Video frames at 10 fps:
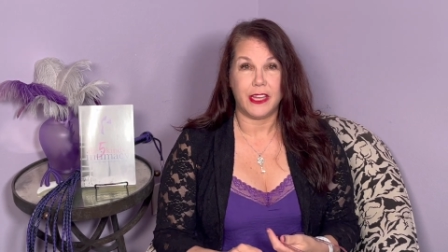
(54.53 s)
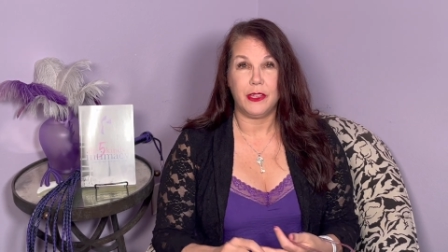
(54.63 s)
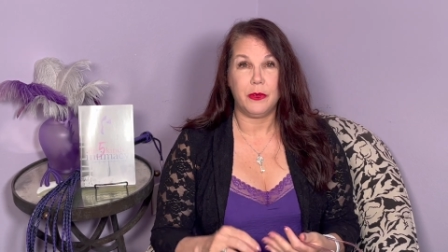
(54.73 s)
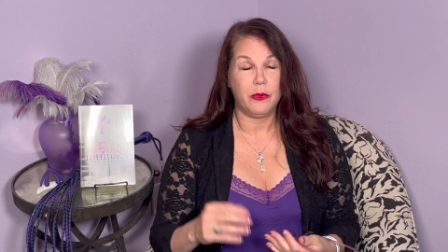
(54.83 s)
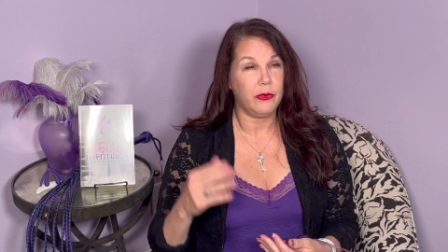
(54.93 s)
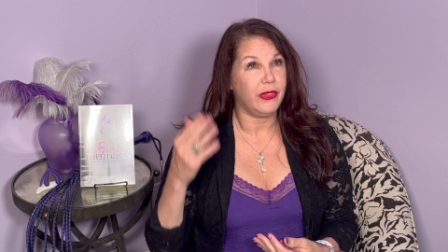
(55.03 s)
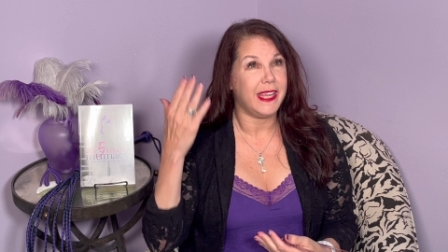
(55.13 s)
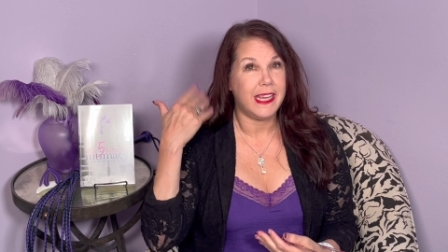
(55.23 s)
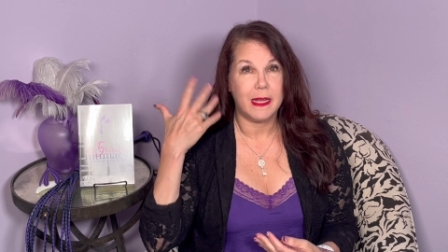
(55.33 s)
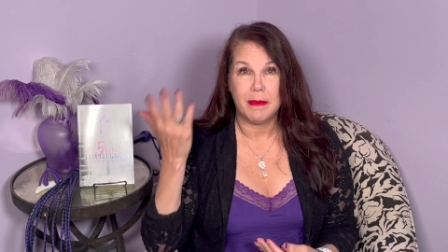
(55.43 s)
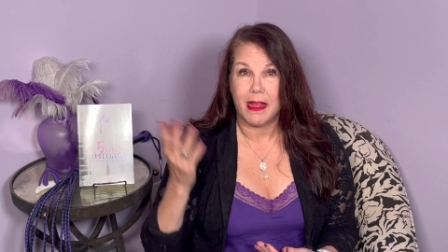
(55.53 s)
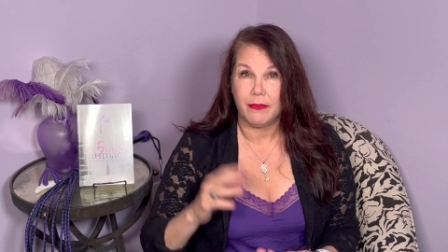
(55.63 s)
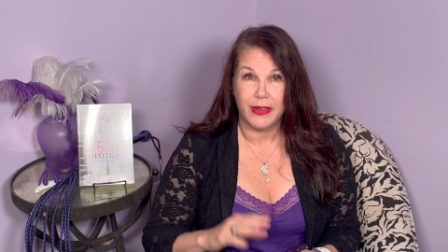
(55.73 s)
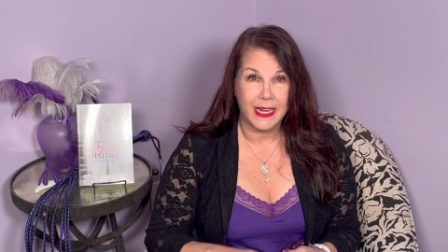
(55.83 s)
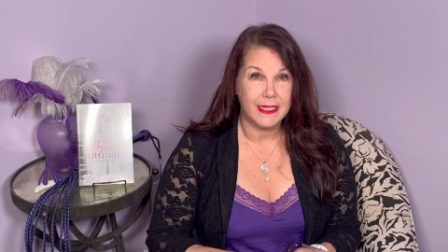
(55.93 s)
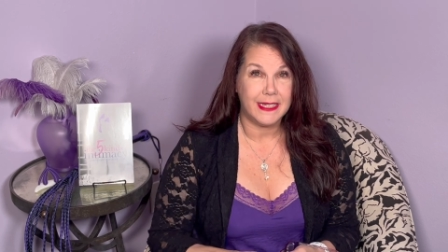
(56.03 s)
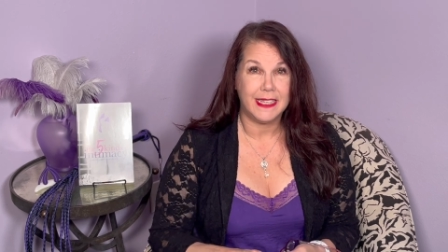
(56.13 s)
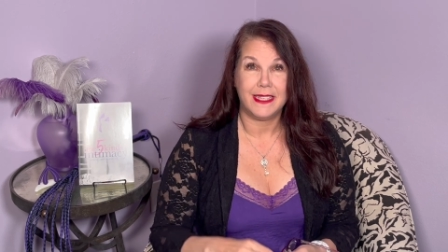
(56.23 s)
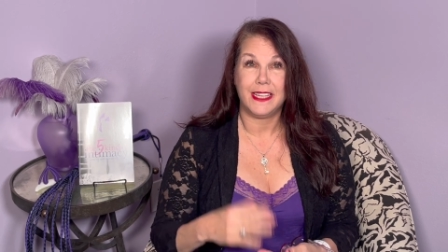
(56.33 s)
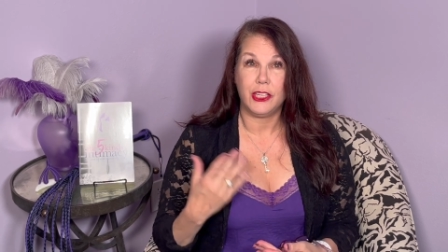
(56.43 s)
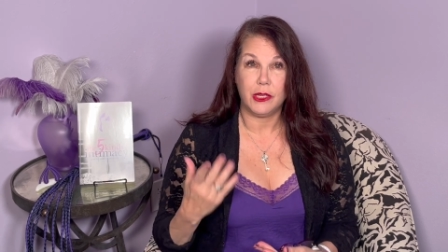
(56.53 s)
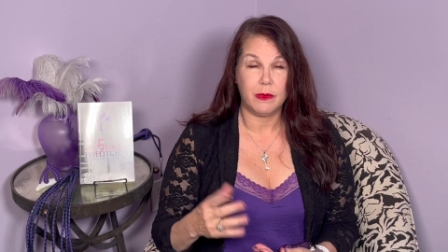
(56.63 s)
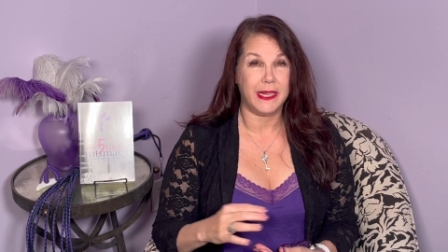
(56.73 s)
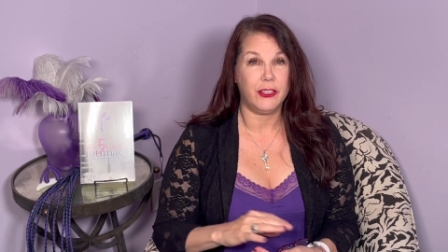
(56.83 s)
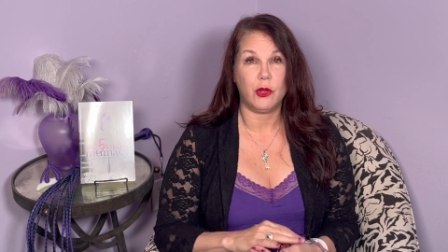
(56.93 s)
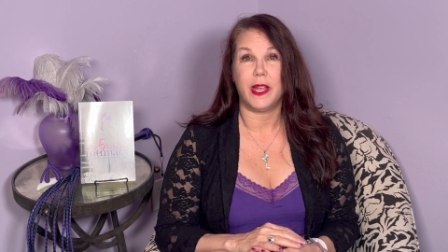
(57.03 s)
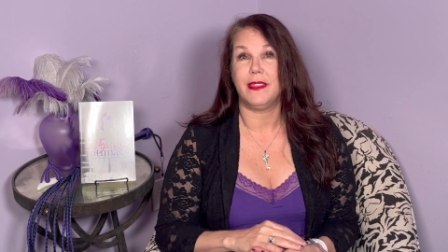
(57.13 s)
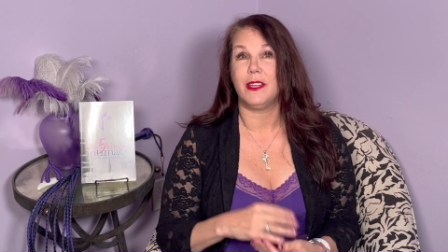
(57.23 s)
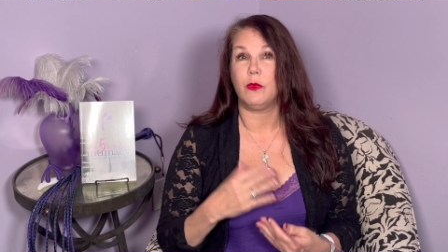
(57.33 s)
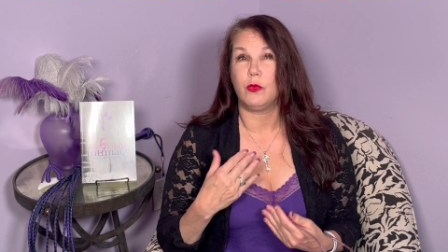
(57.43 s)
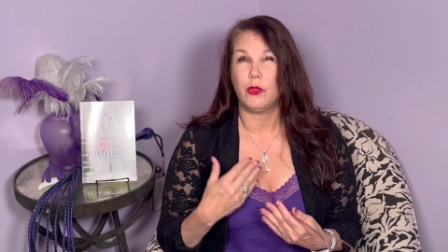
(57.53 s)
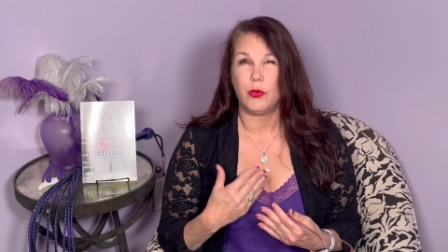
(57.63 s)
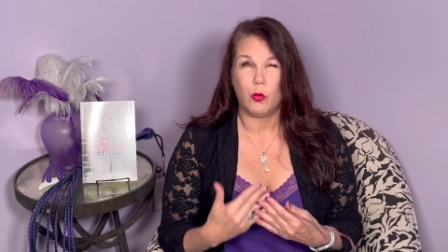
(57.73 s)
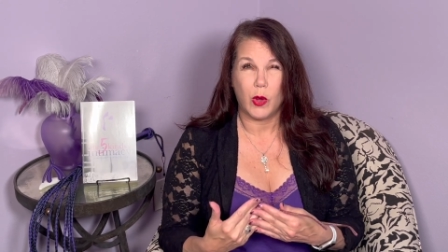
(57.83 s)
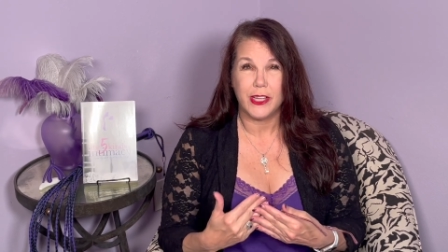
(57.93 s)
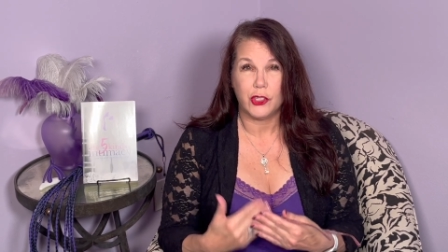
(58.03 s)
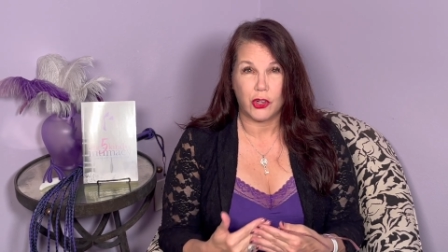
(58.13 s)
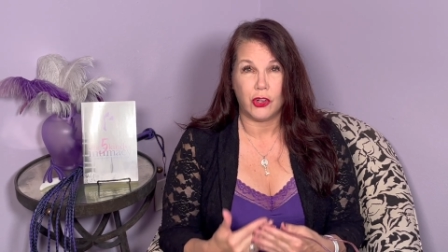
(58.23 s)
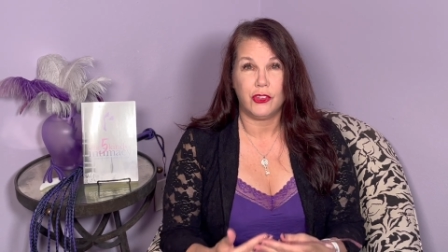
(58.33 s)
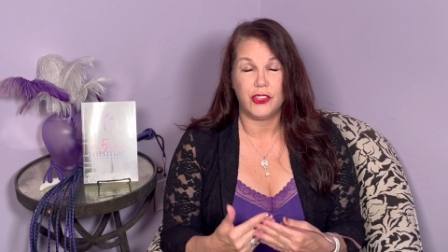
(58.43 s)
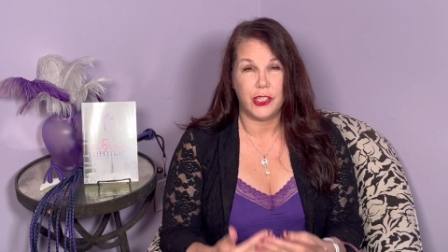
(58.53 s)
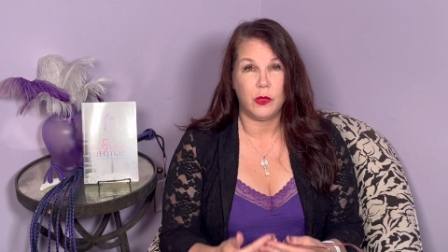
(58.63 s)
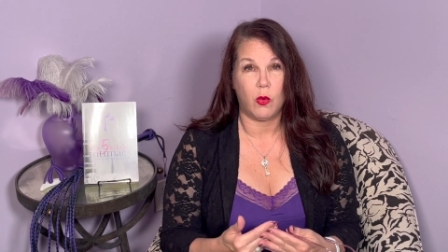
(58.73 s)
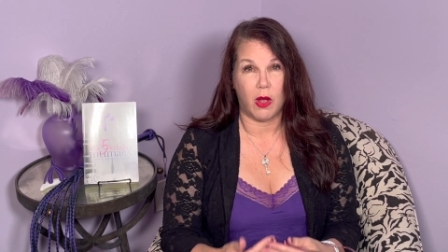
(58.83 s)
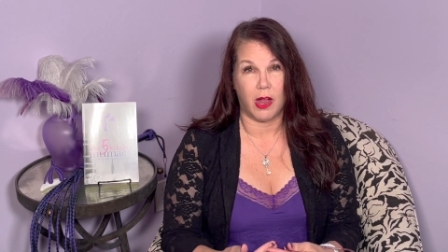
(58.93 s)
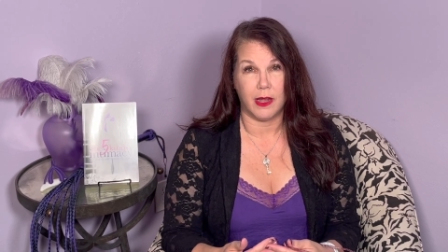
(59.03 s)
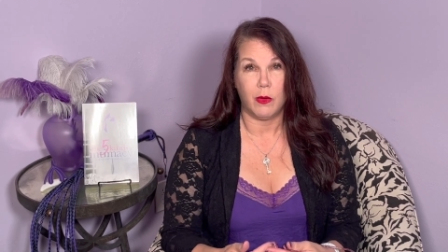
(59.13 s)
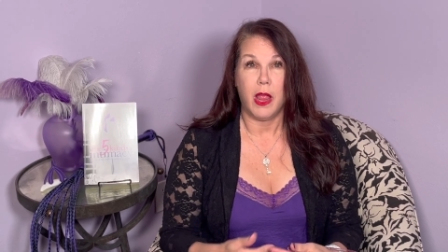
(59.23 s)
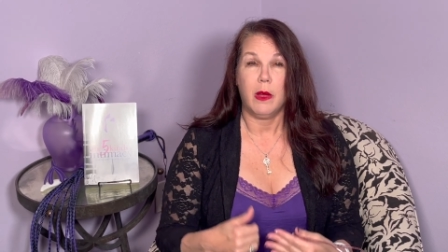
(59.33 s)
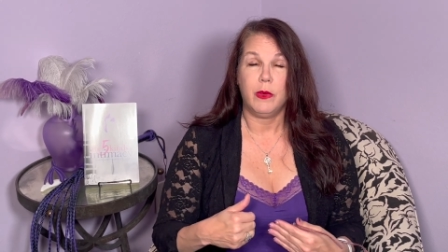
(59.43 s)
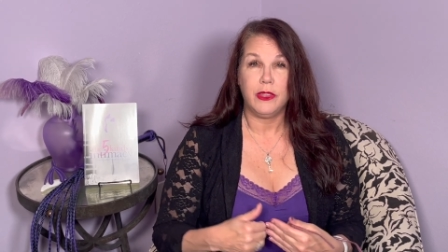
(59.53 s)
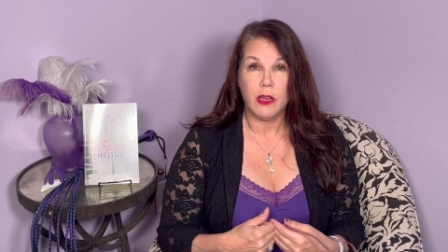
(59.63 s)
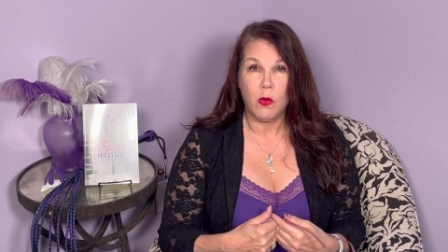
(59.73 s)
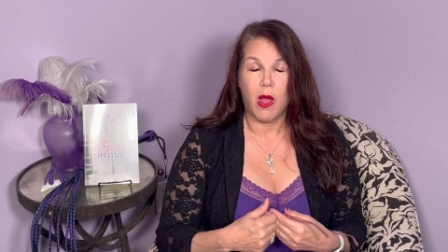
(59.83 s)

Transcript: You think about fantasies that you enjoy, that what turns you on, with no